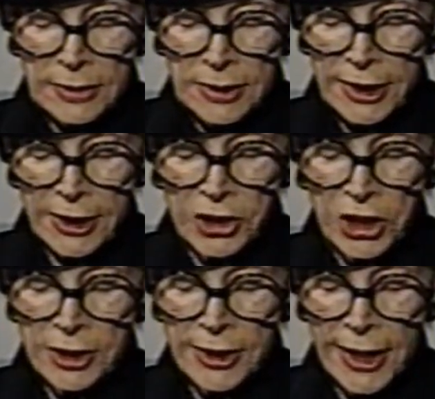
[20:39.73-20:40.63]

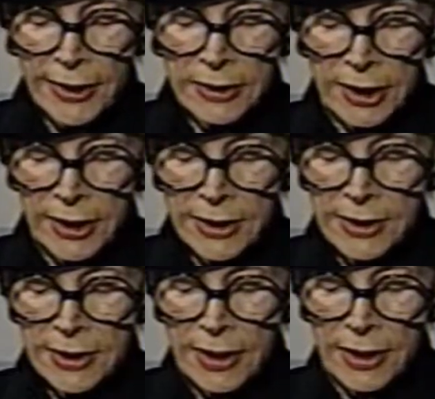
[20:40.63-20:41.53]
teaching
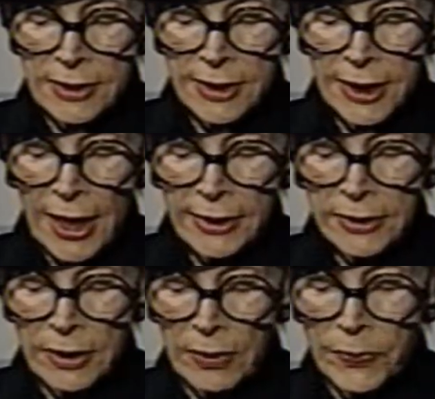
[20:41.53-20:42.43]
techniques, and
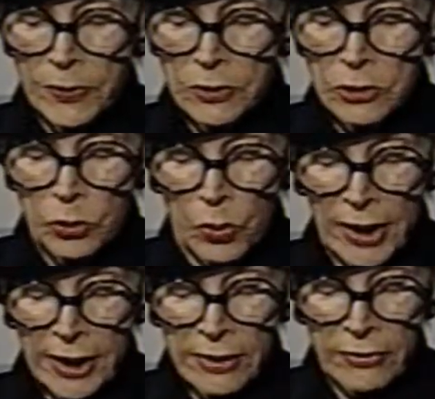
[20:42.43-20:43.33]
signed up
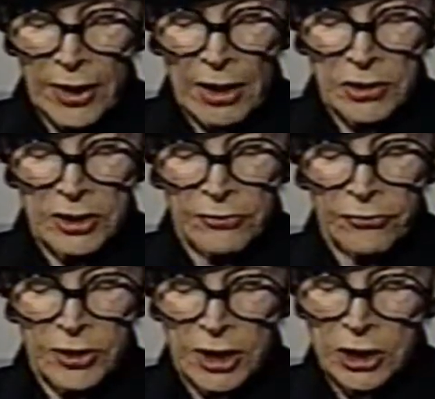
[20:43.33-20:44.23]
20,000
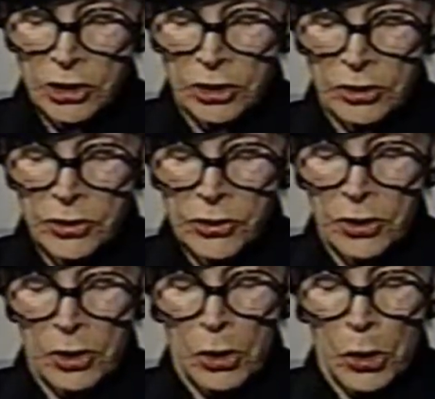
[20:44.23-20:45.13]
physicians
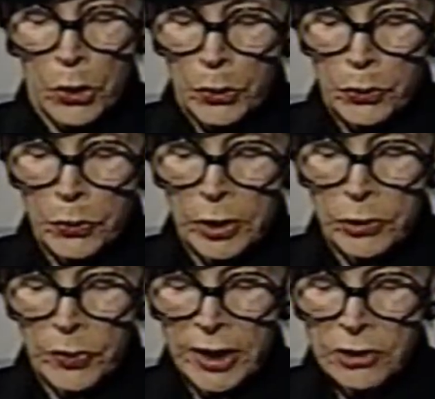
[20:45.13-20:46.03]
who
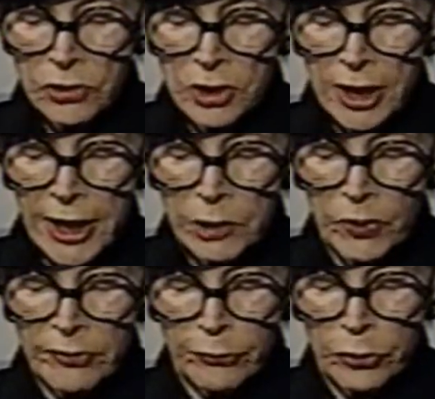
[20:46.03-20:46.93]
agreed to take
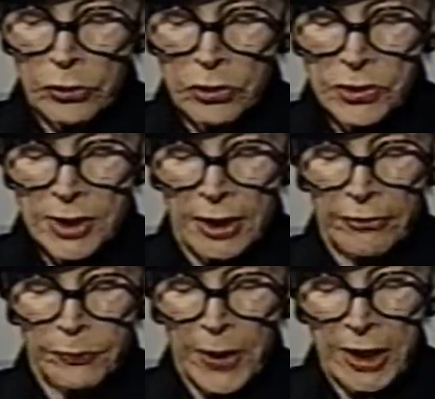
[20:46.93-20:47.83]
referrals
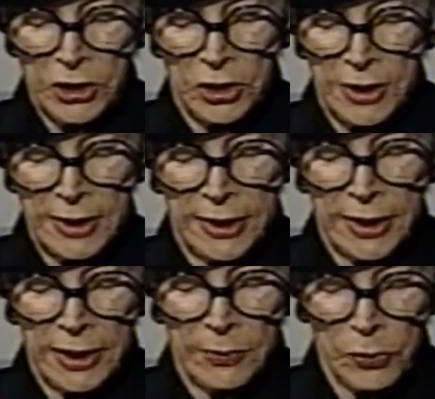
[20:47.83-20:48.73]
of patients
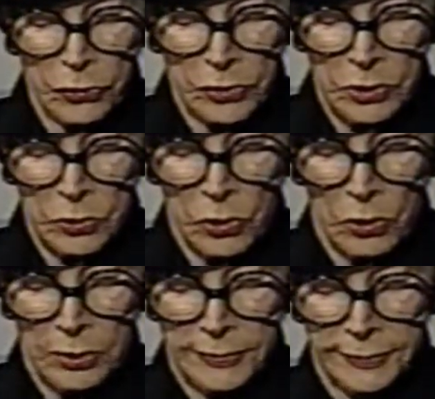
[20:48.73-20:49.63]
needing birth
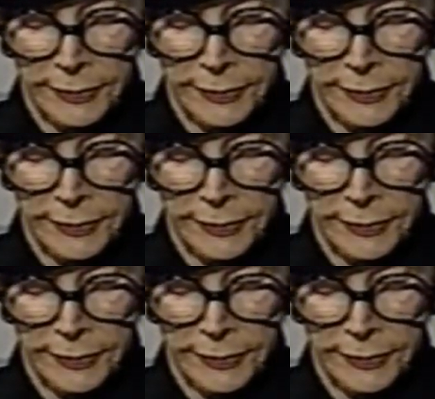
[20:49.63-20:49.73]
control.